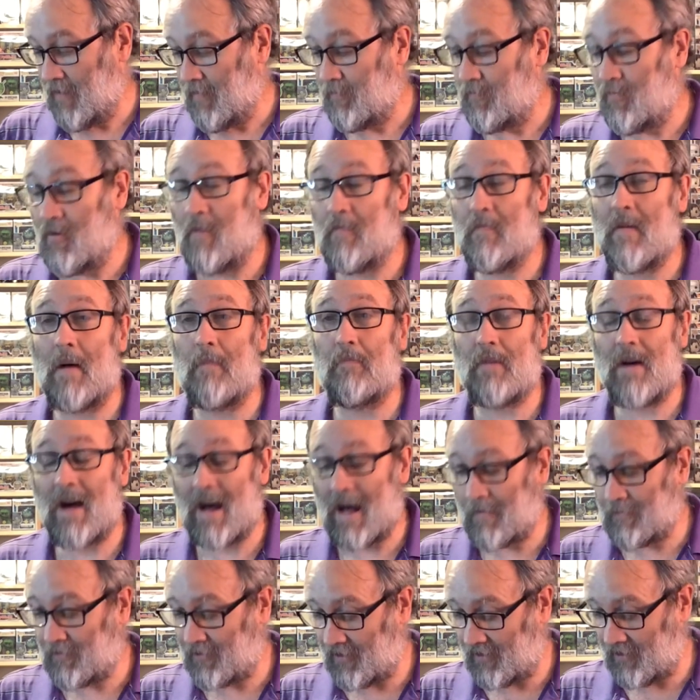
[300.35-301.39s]
put my
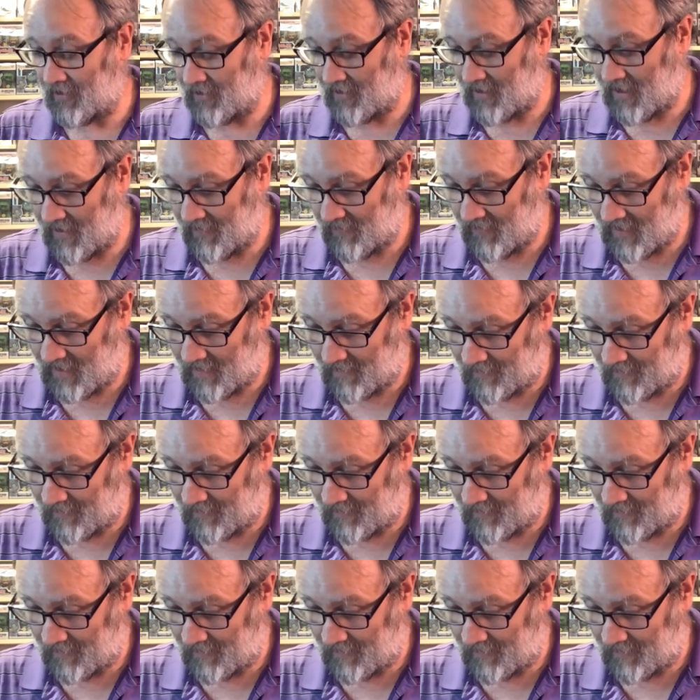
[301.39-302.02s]
pops and stuff in.